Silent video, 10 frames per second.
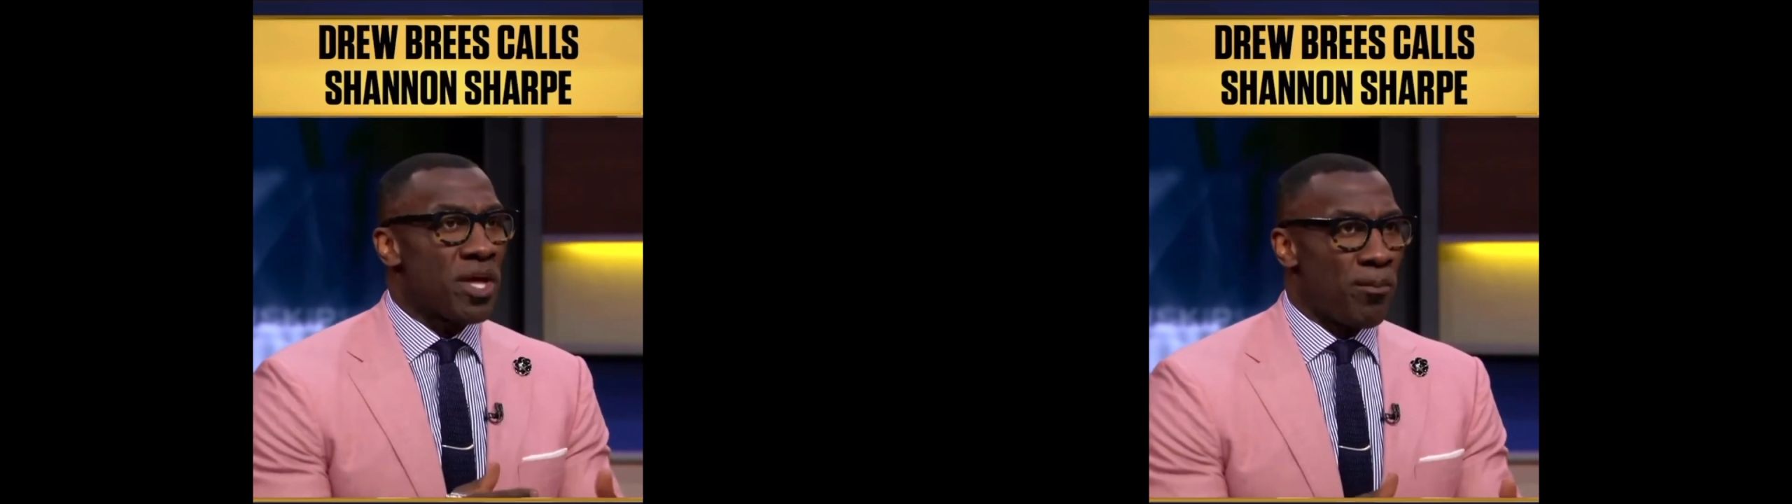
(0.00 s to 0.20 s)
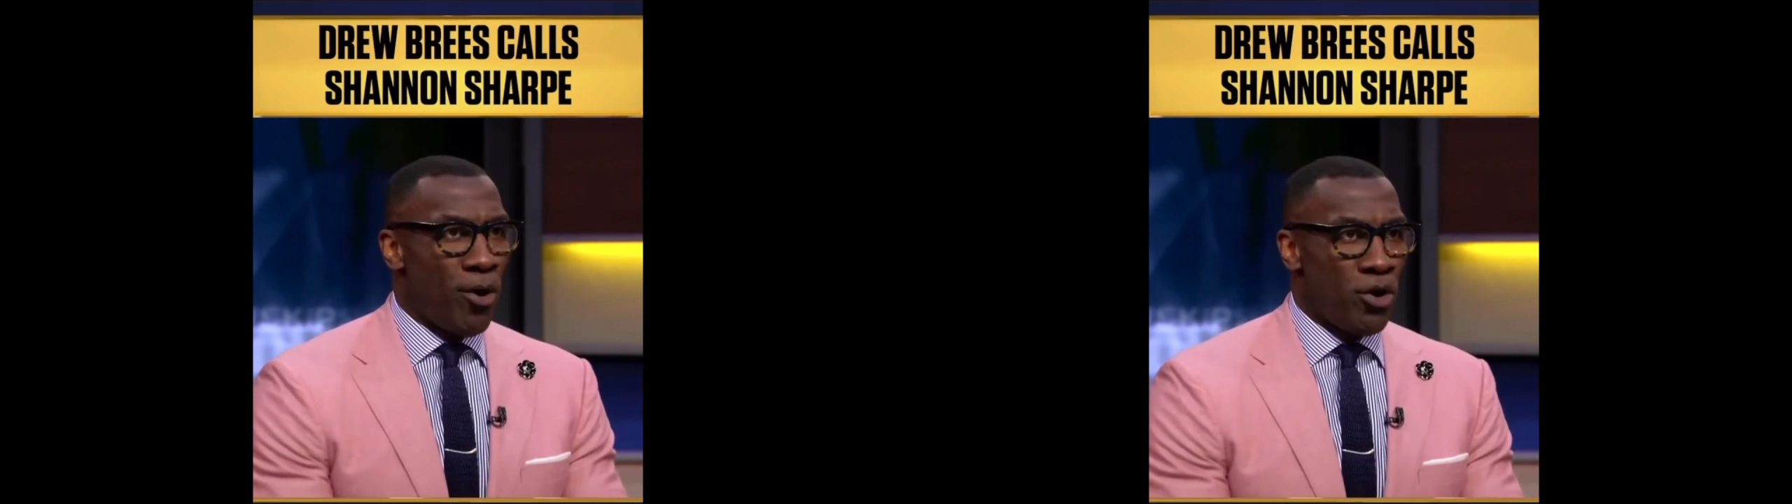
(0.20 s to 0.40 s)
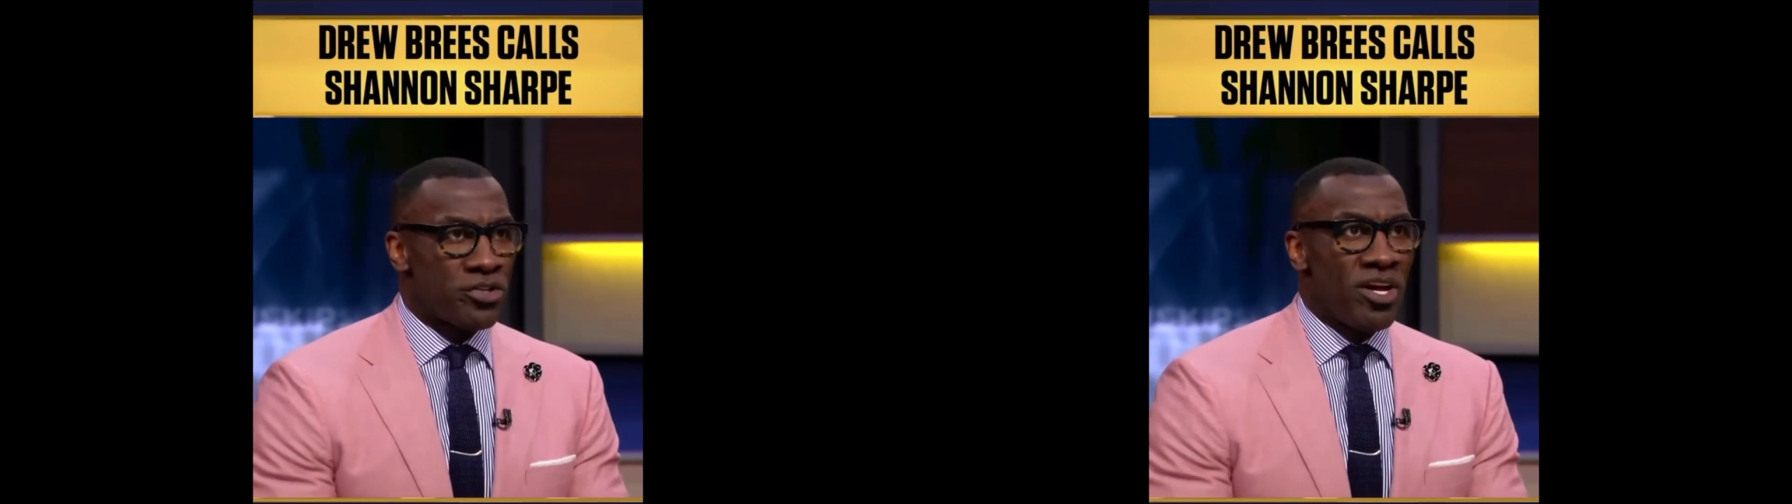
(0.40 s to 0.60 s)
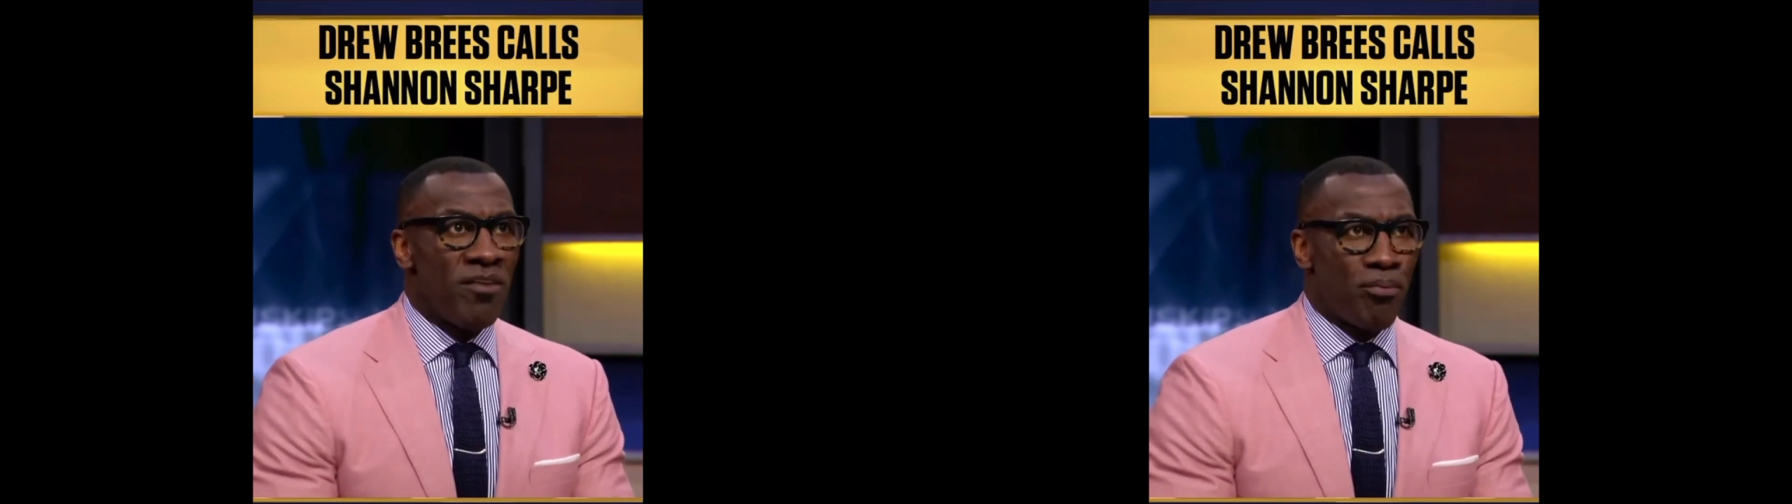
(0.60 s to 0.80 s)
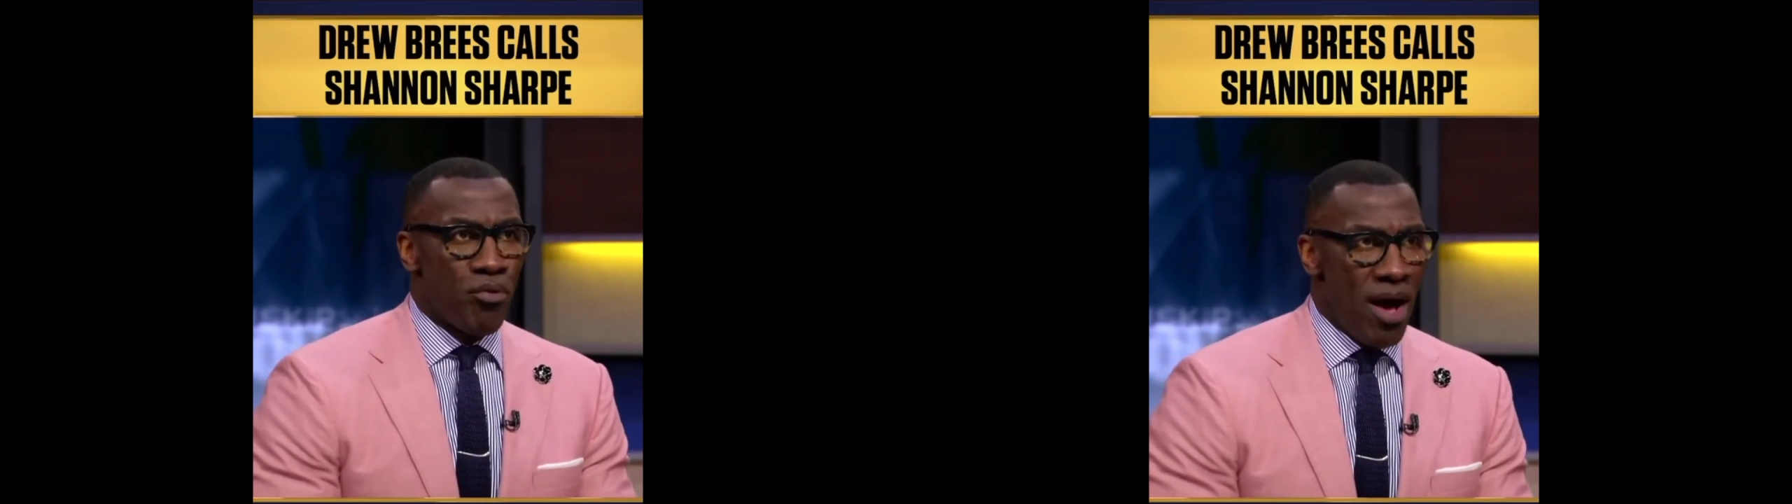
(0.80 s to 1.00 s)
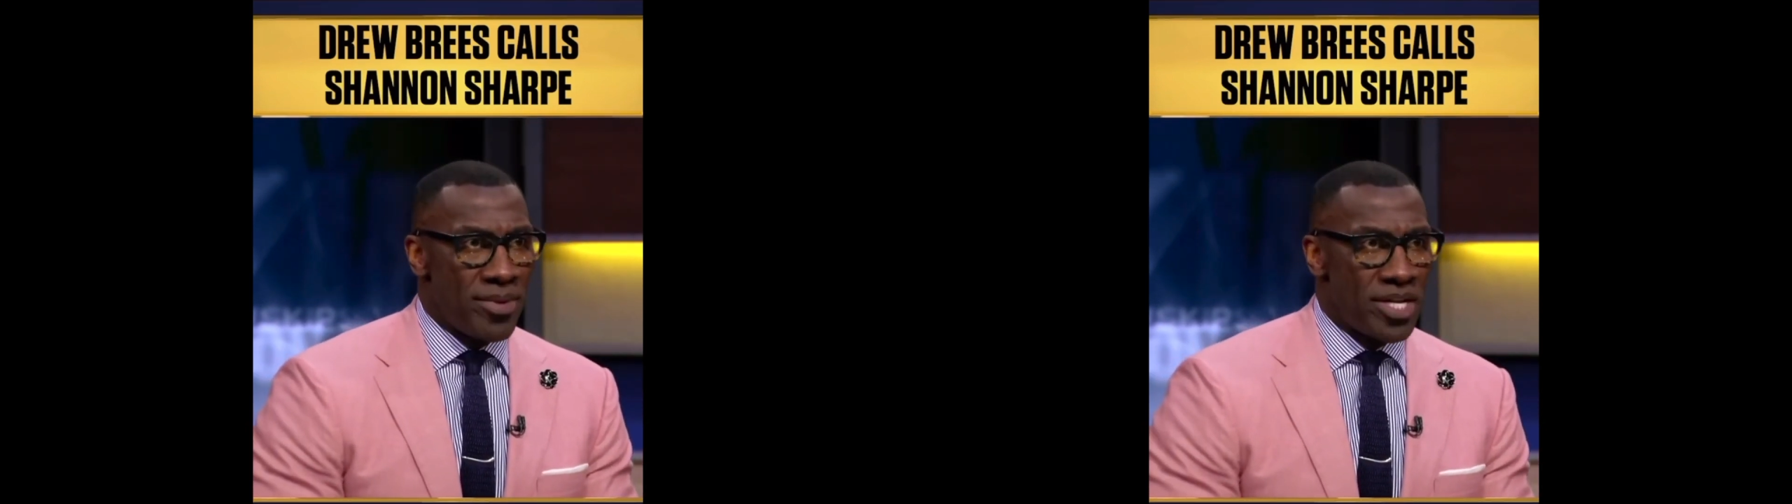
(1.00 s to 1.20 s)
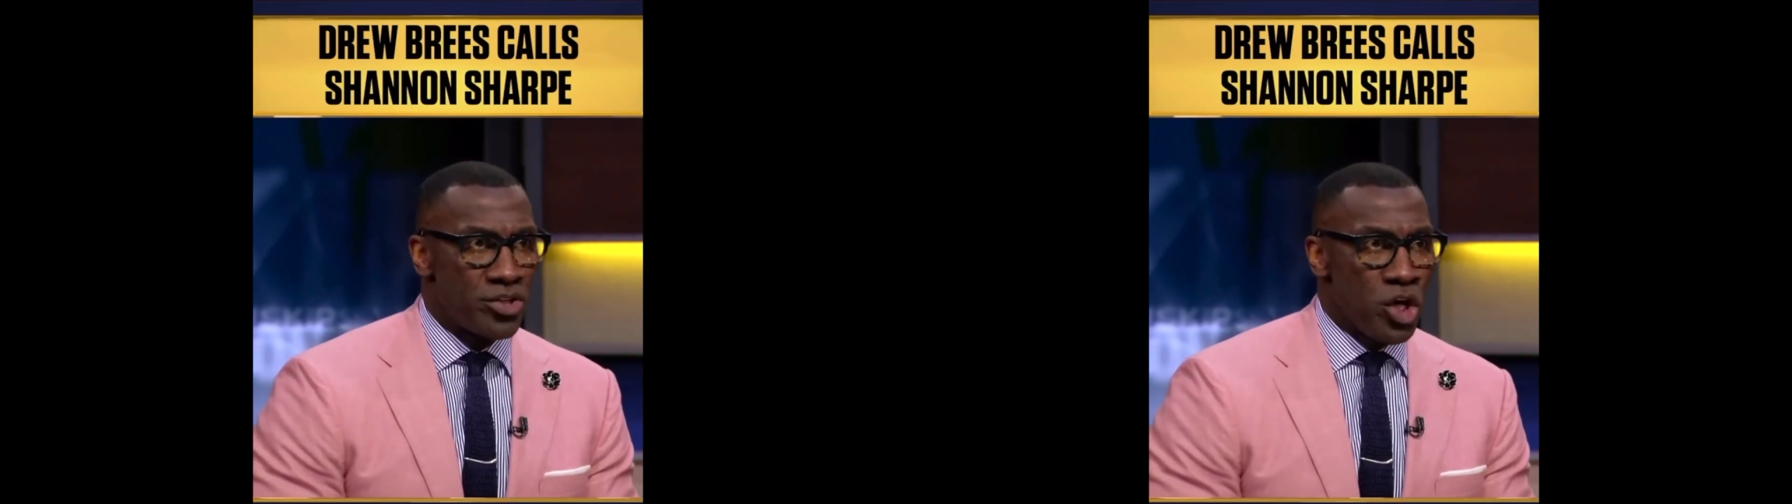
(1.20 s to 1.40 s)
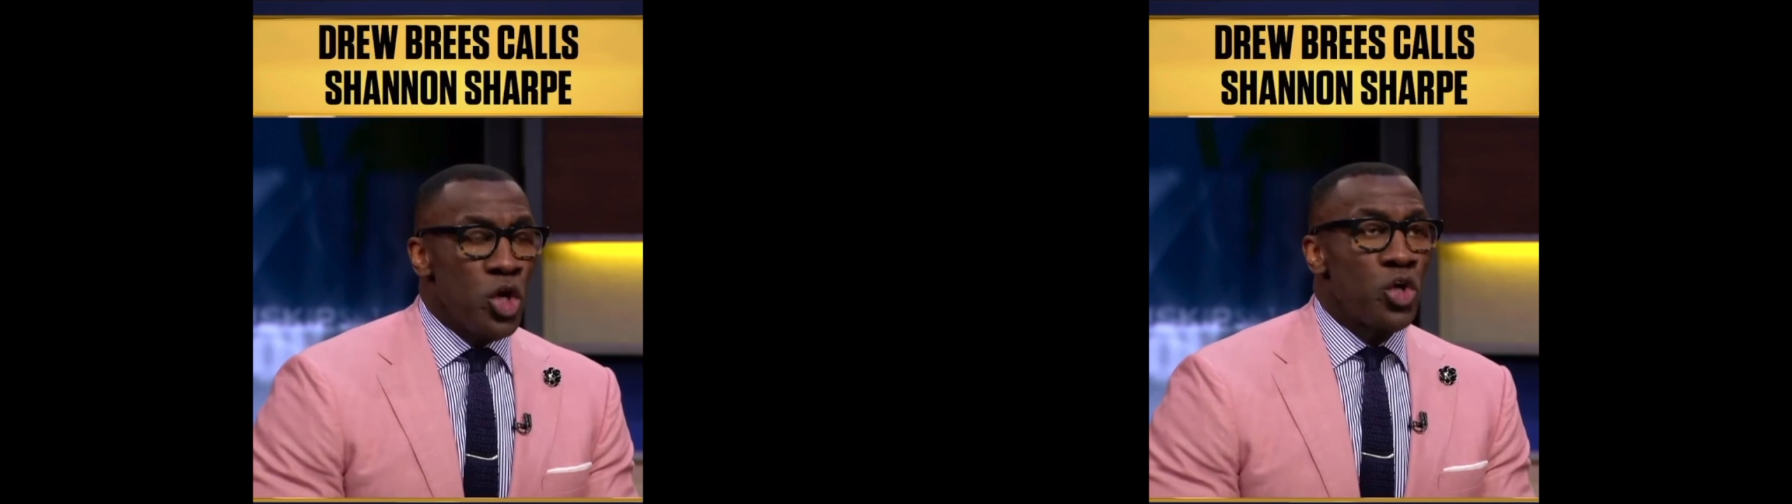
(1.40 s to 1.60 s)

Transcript: a person of prominence.